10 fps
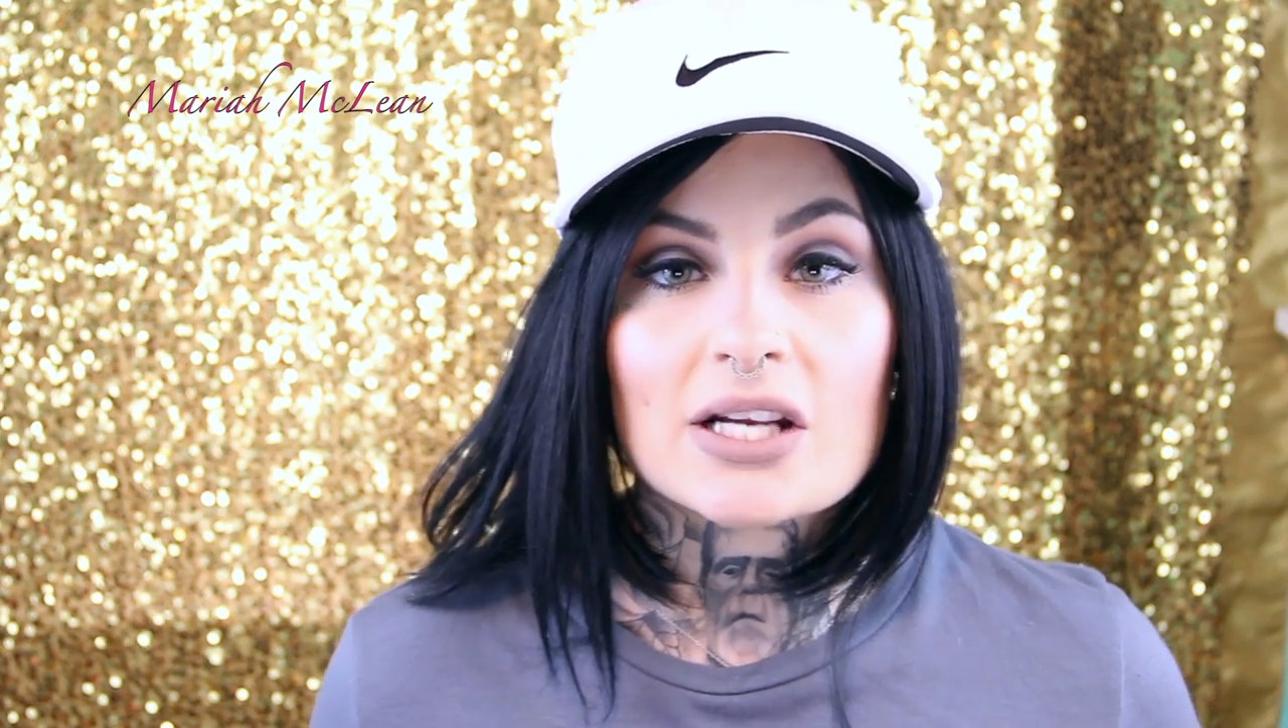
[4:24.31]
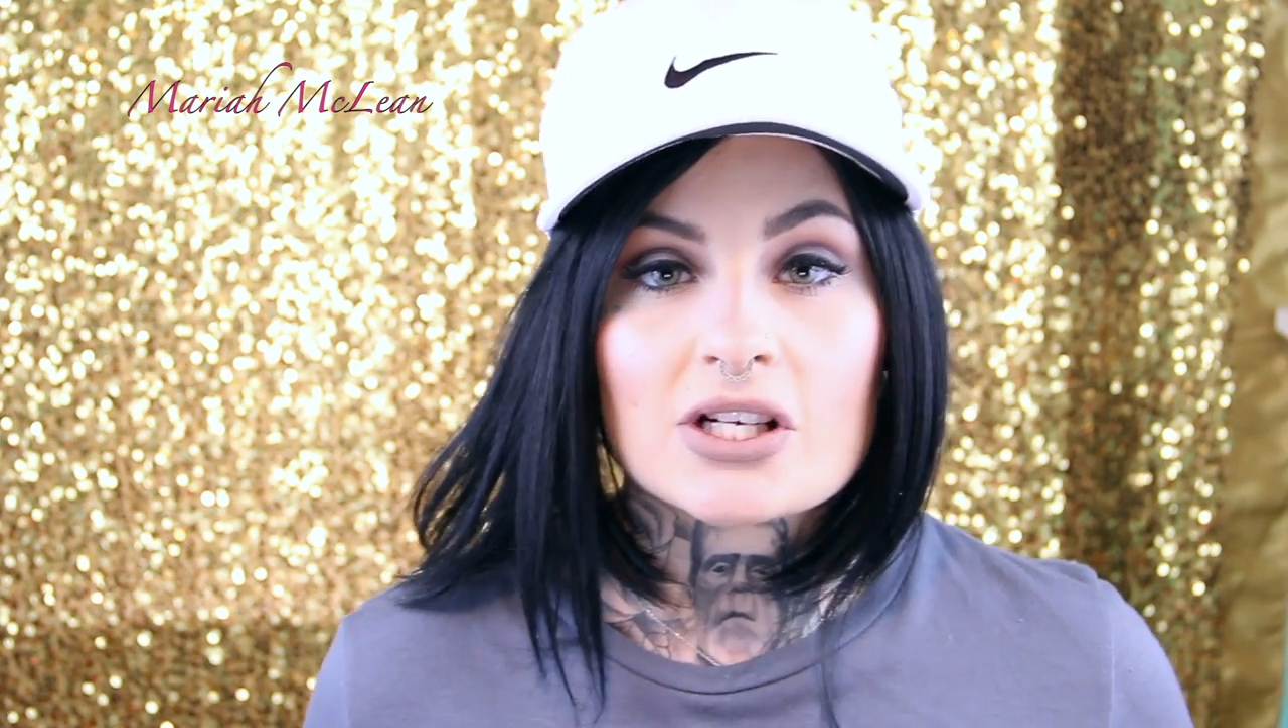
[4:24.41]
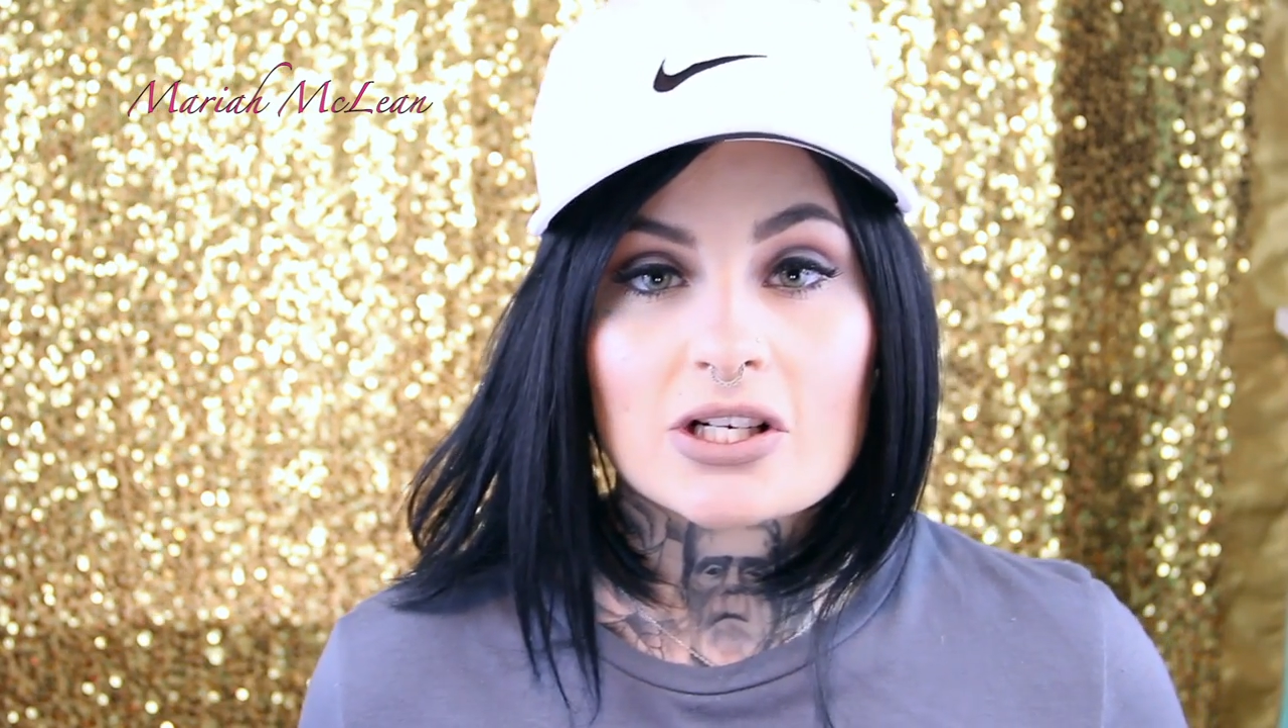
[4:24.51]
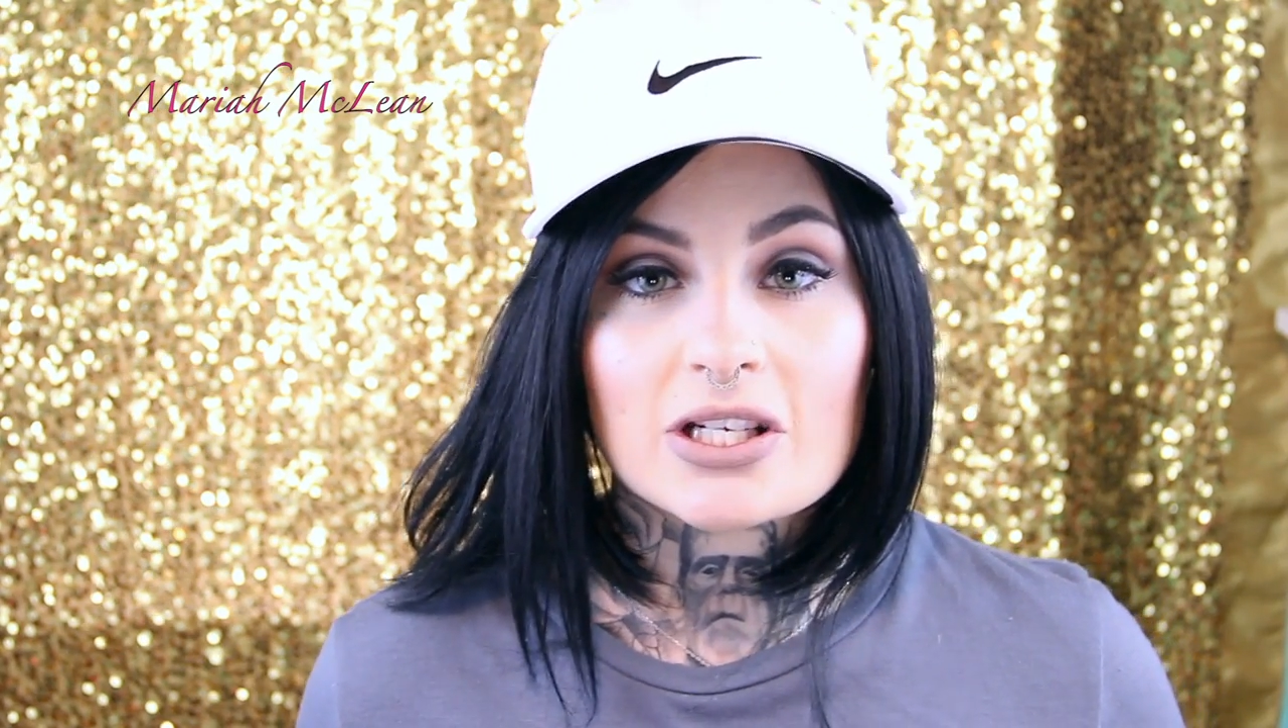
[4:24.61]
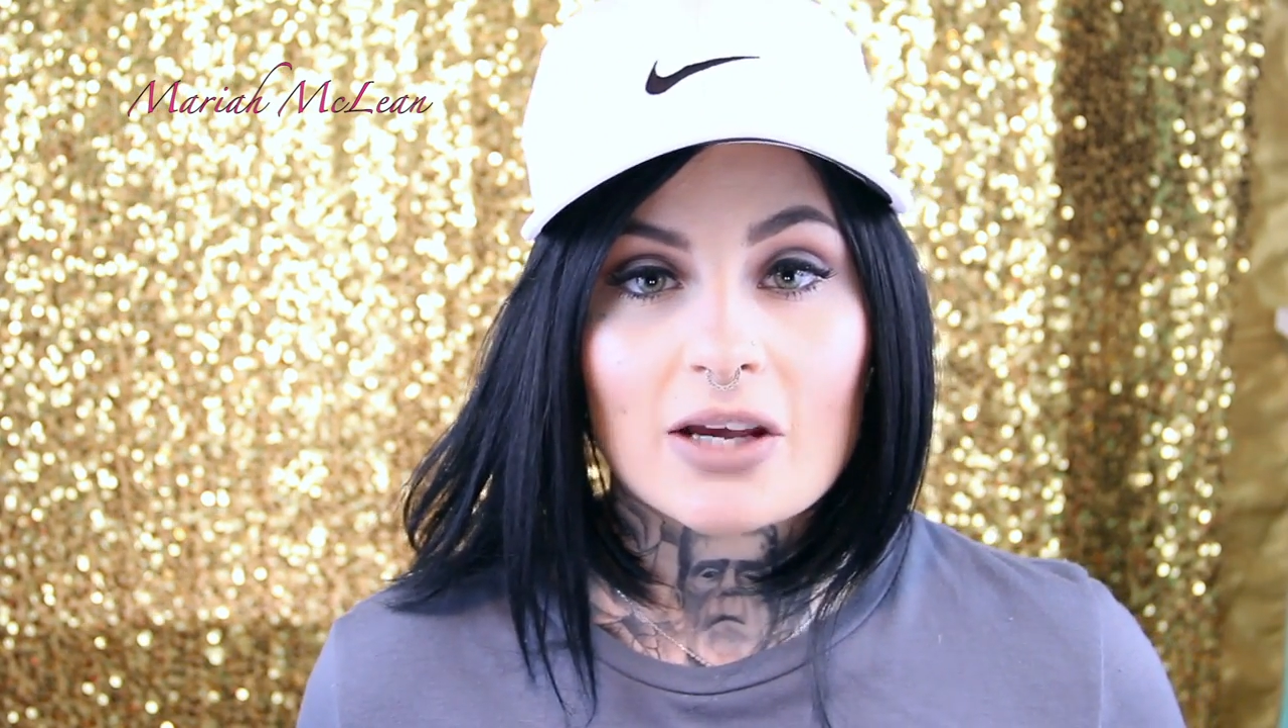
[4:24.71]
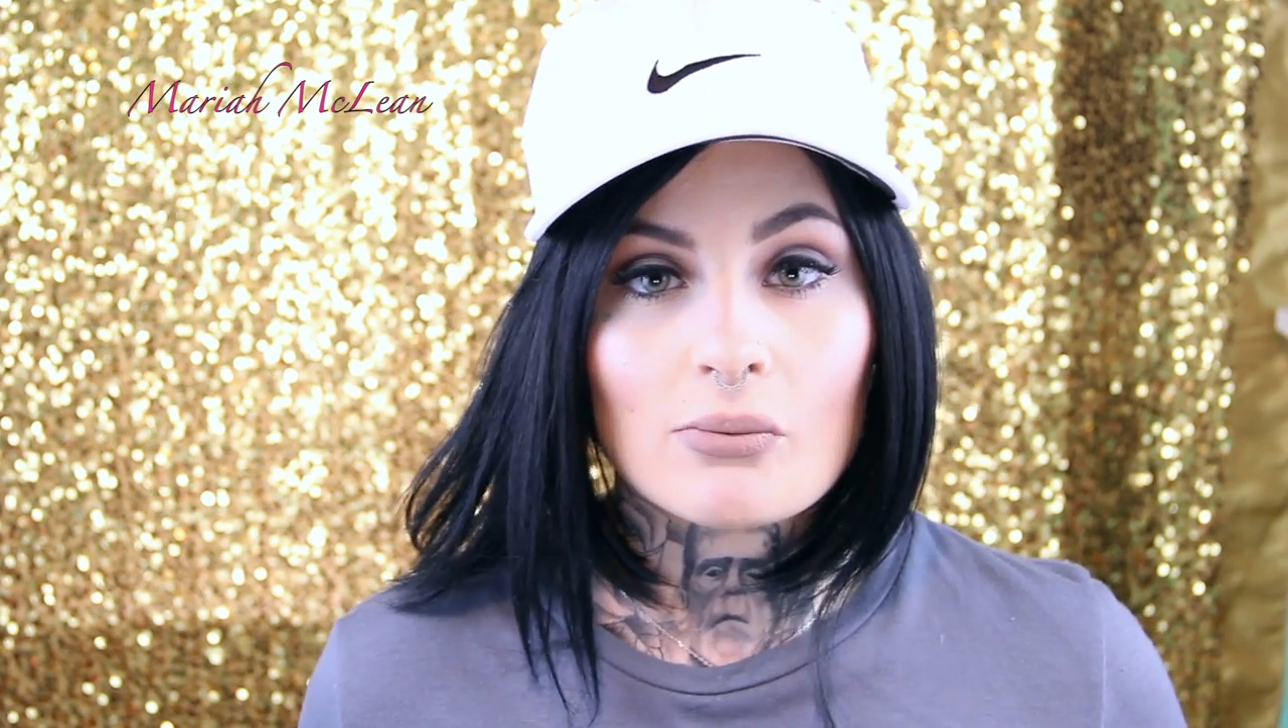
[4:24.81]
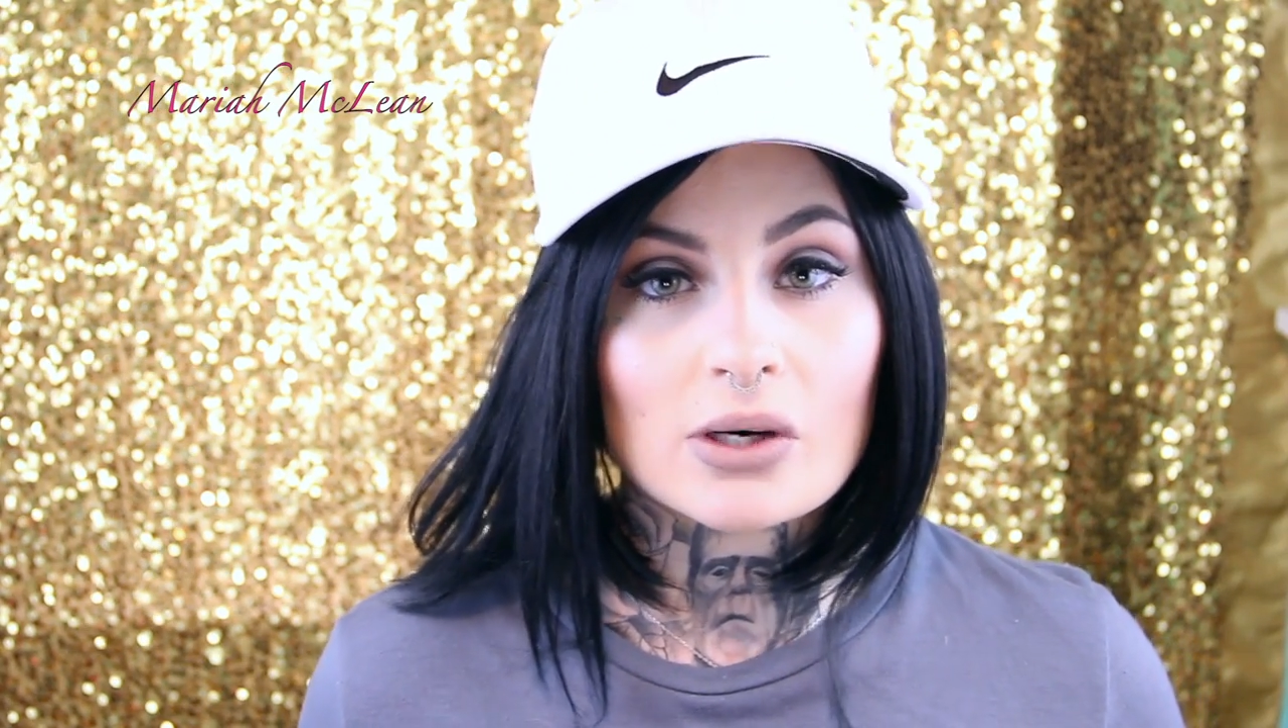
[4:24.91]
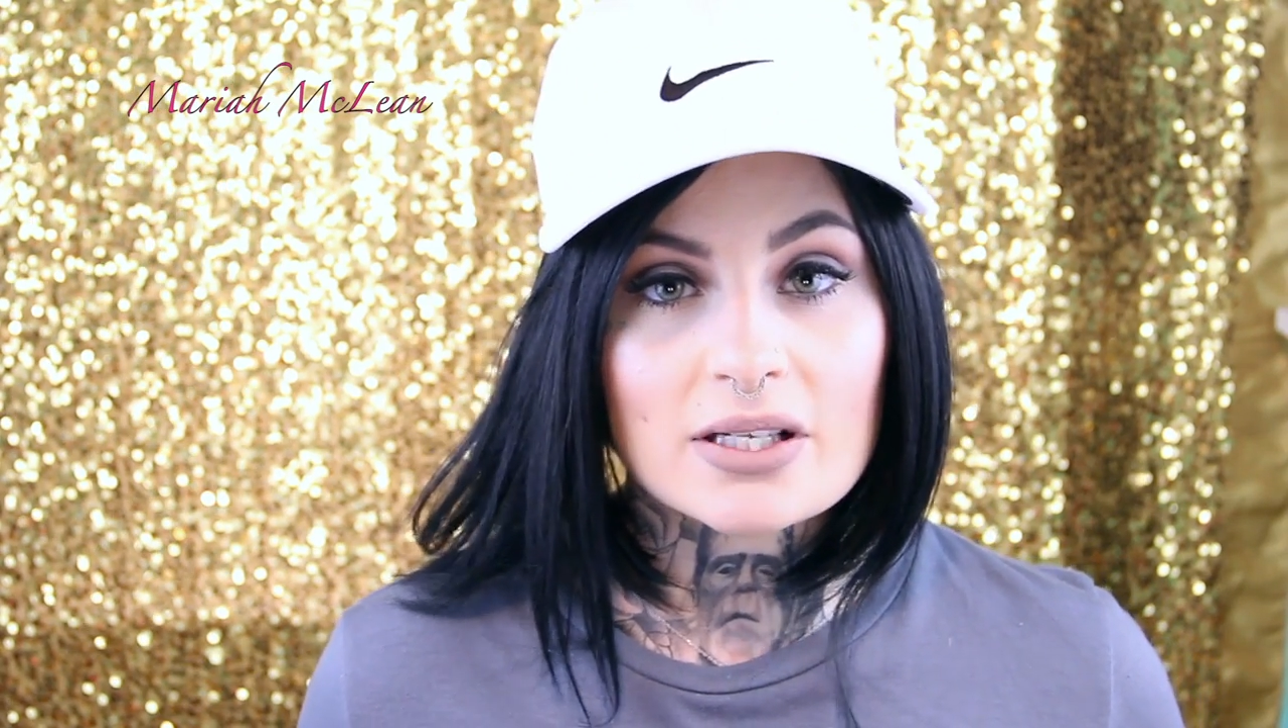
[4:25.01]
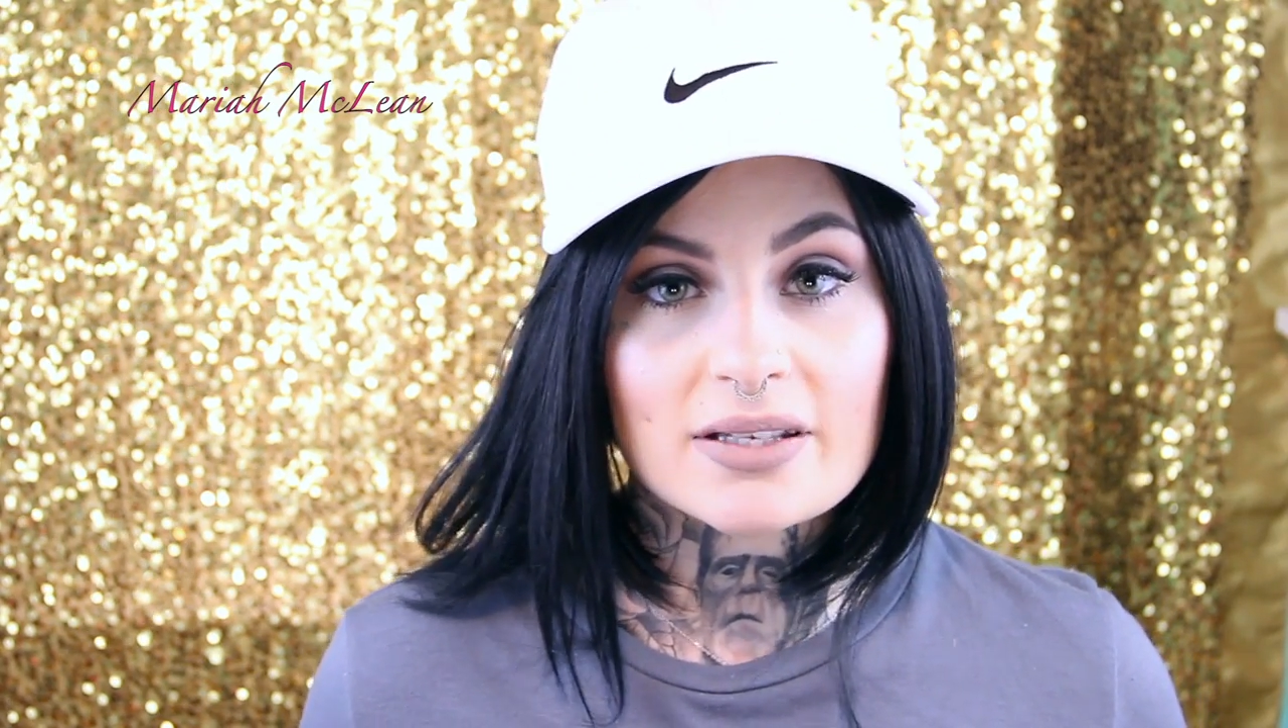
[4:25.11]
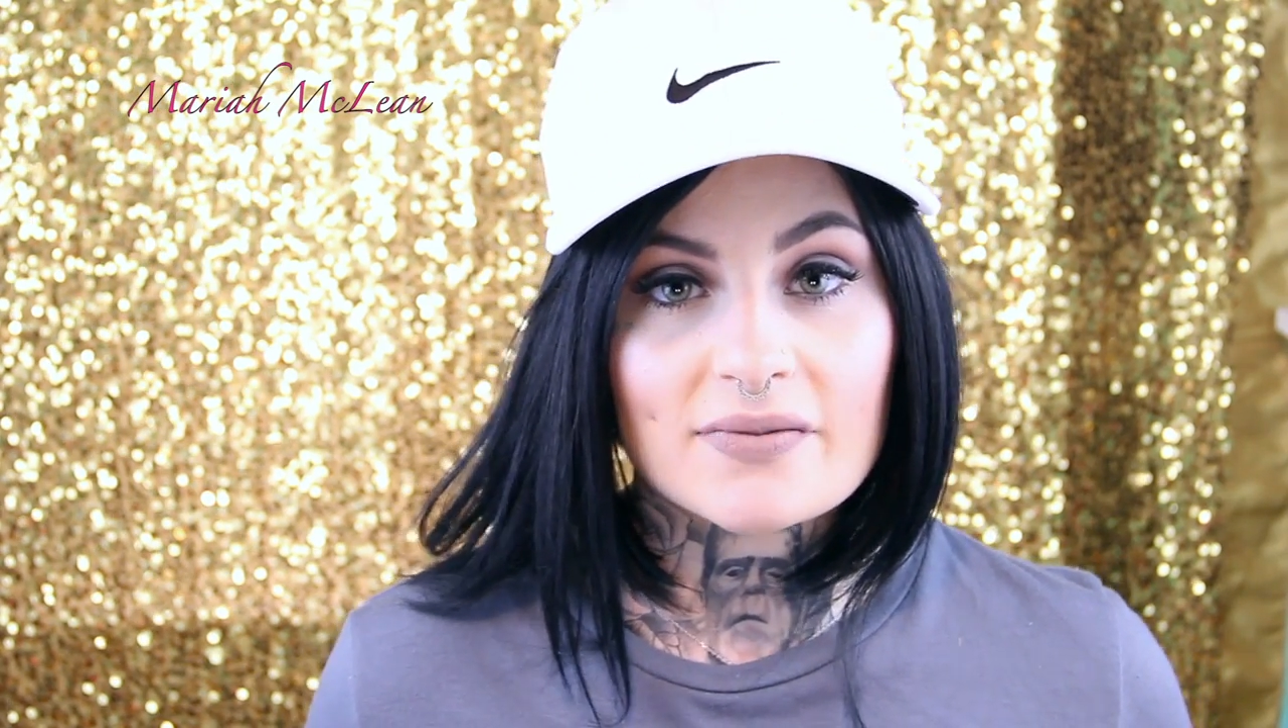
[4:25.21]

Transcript: church get words